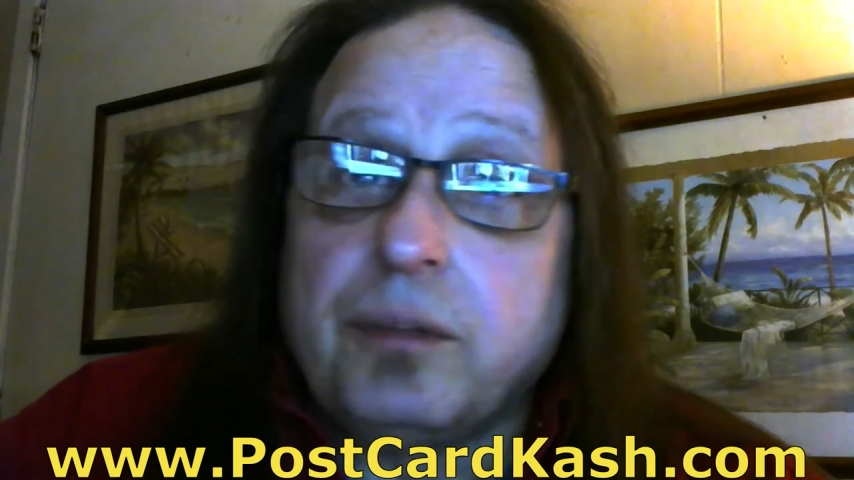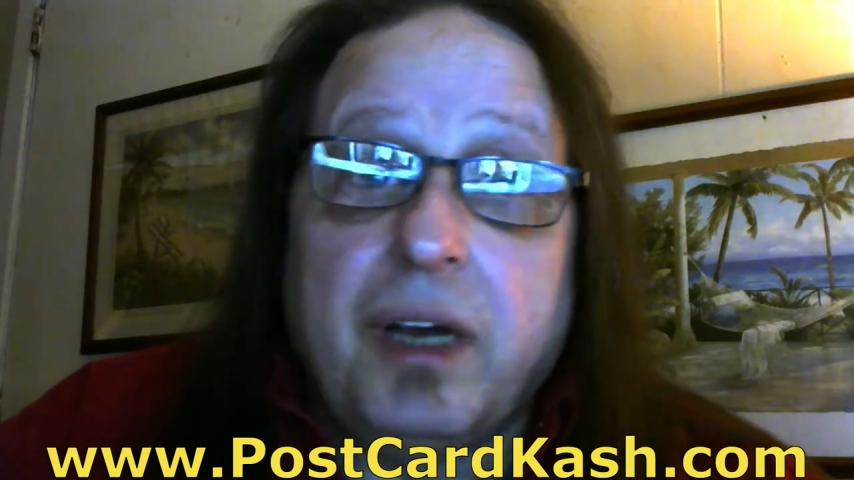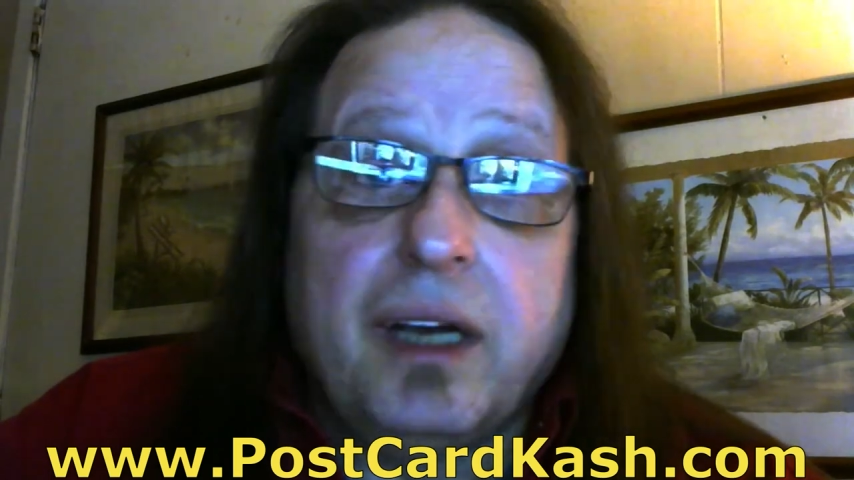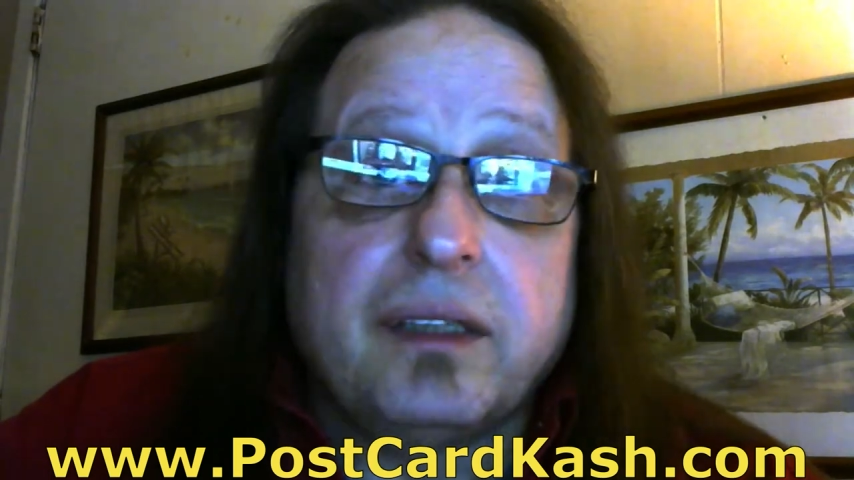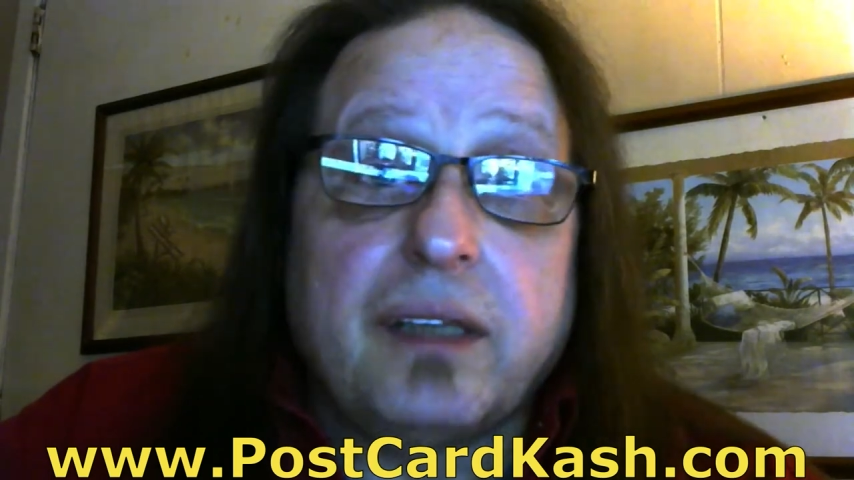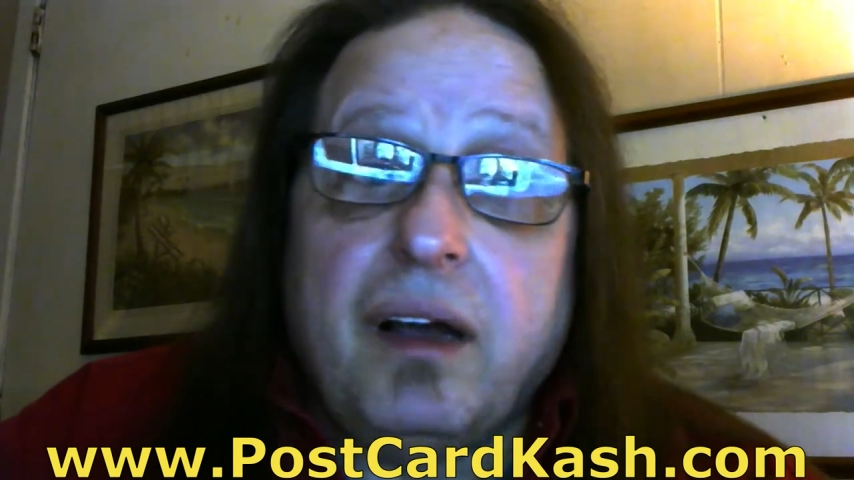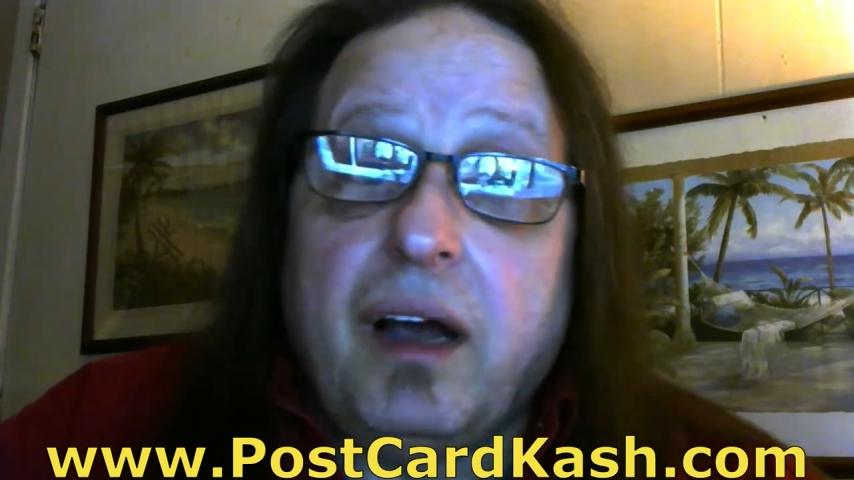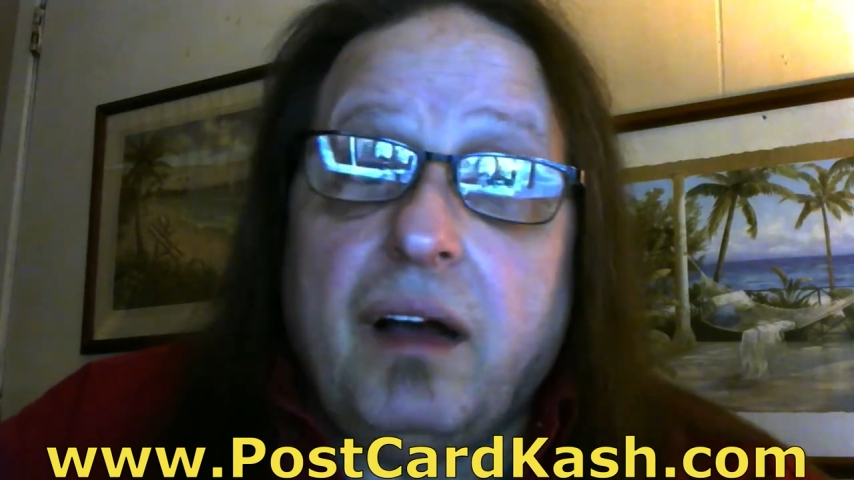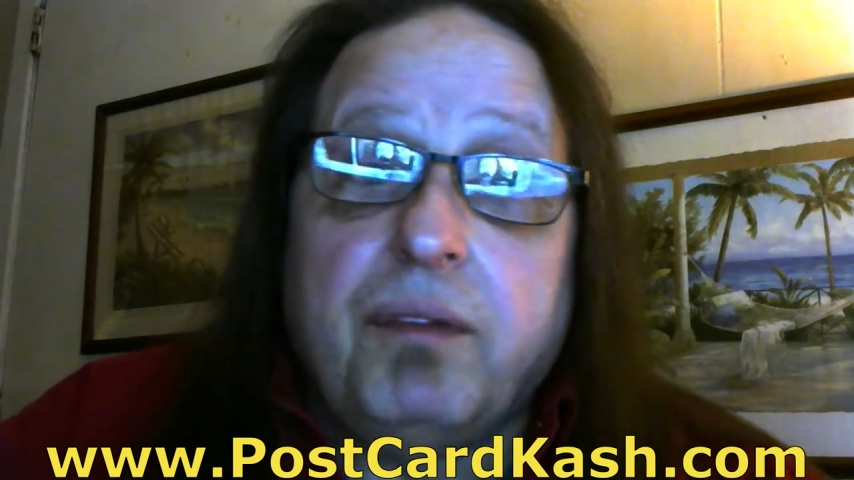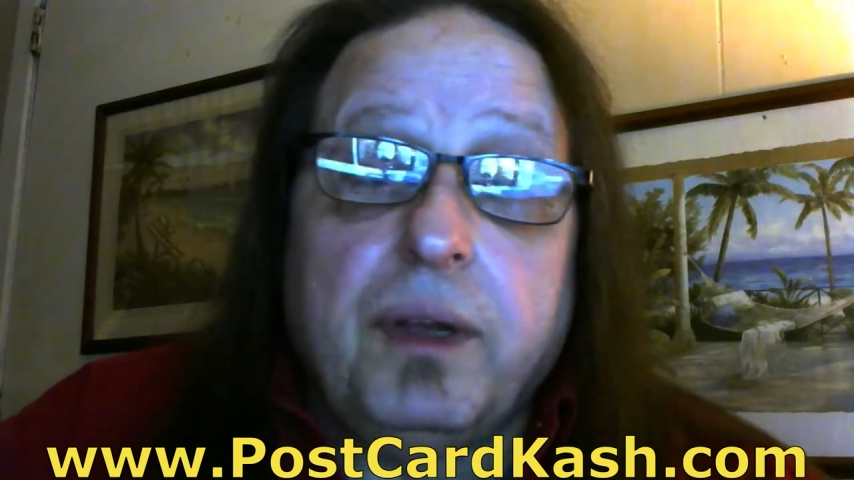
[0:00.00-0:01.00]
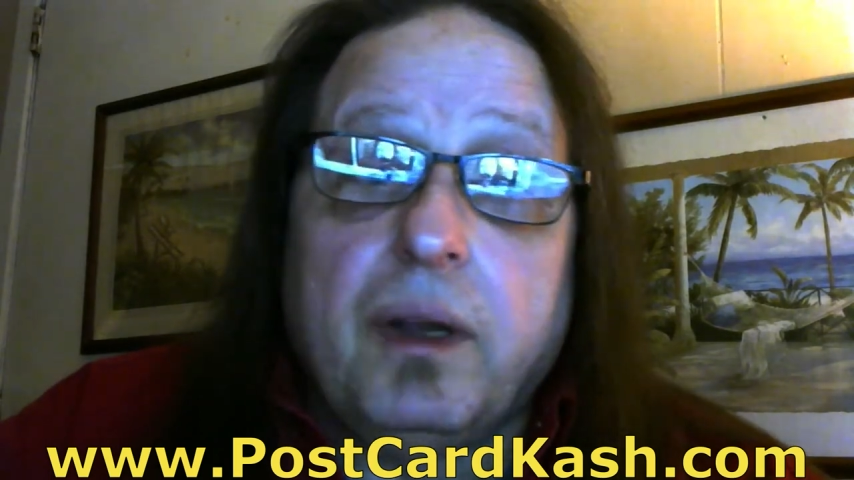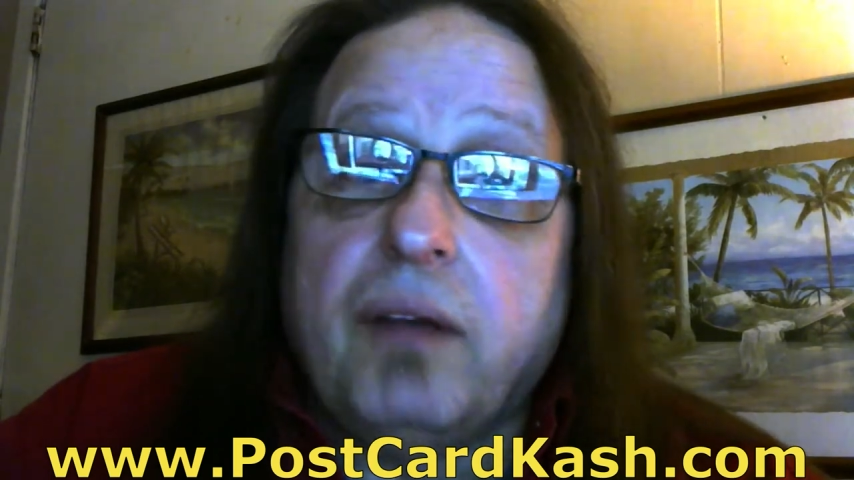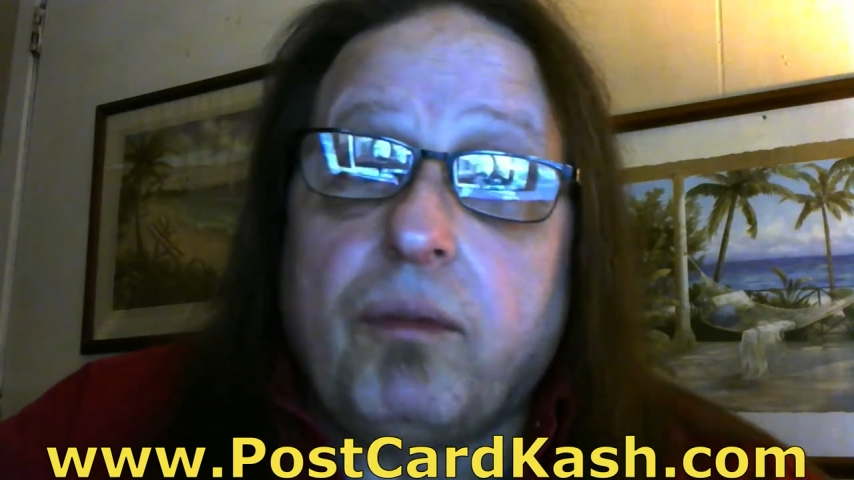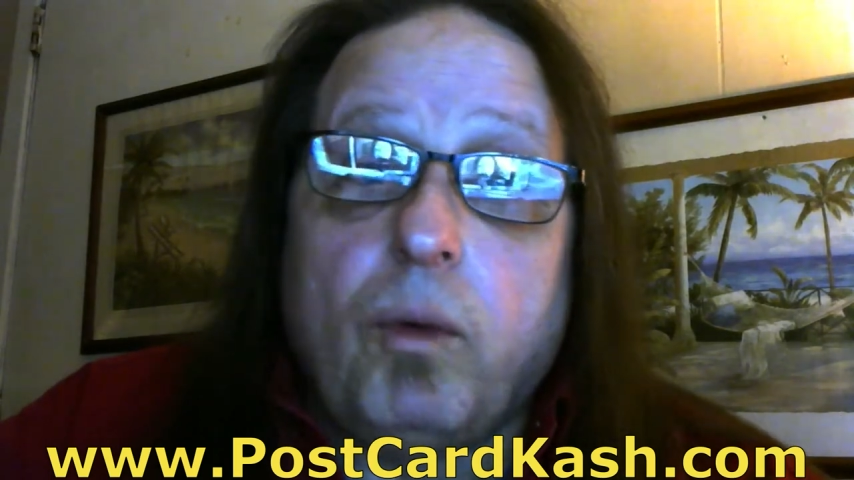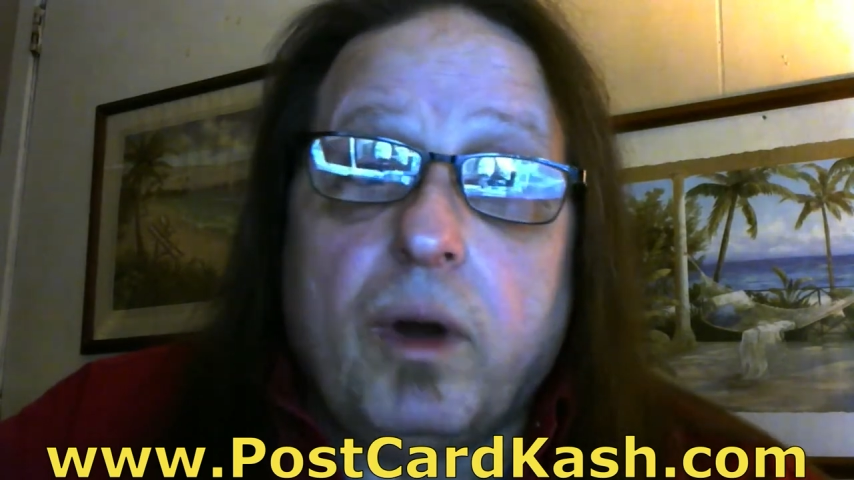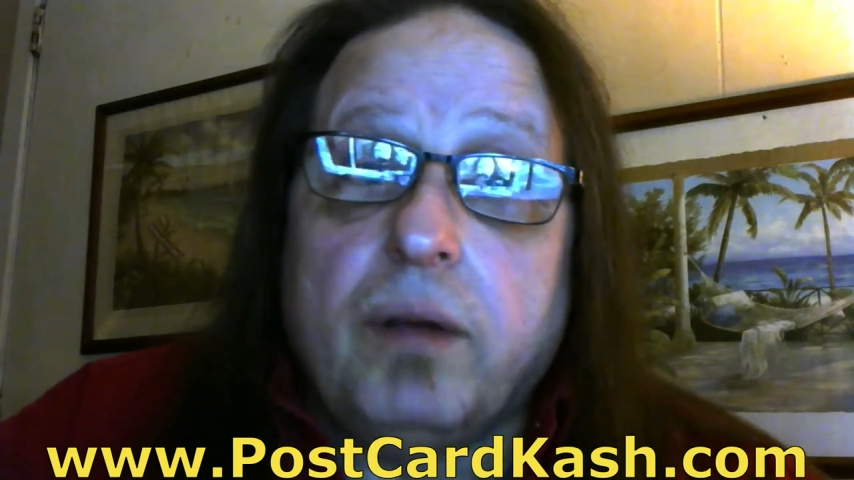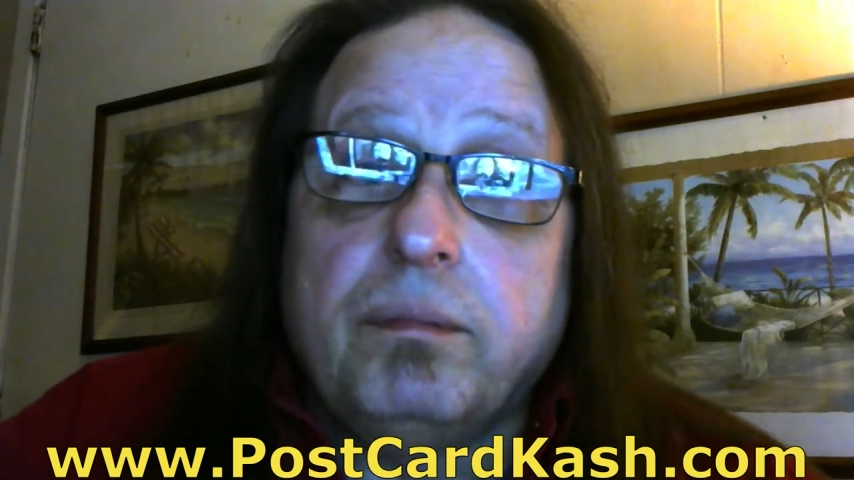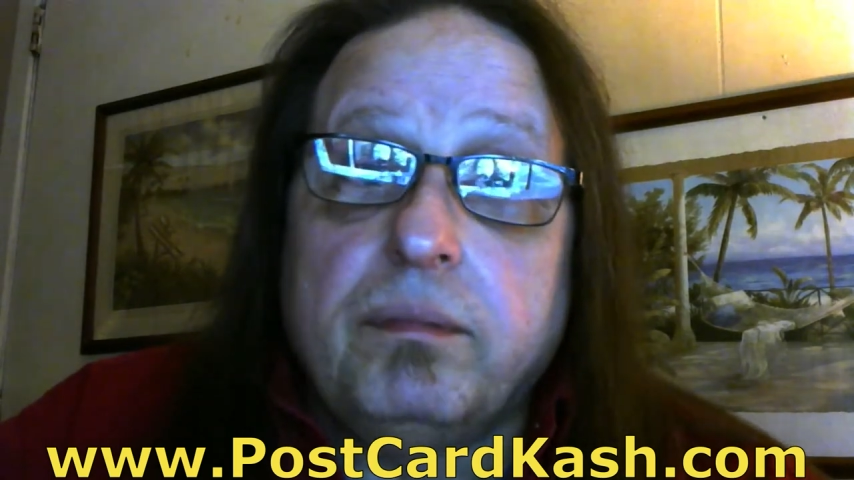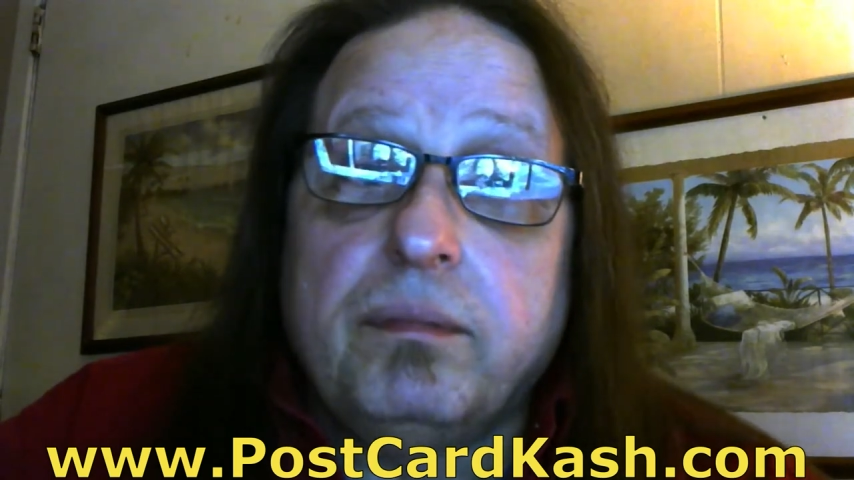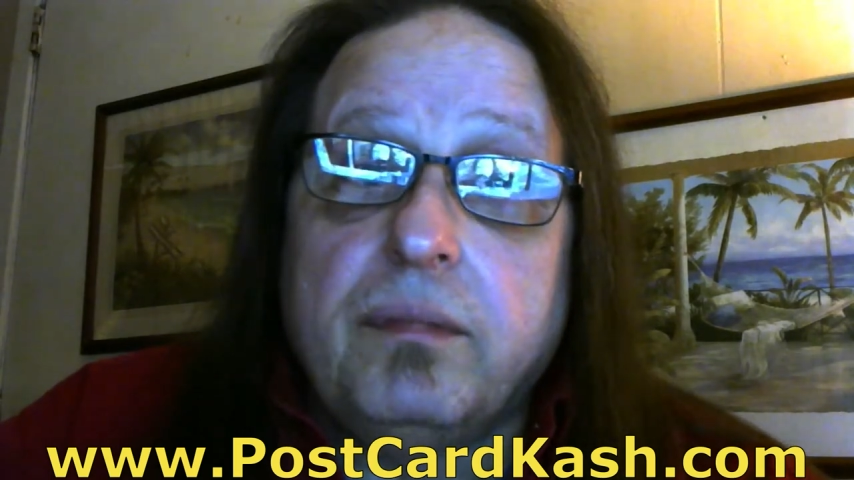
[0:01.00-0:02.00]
man, because I, I feel every one of them,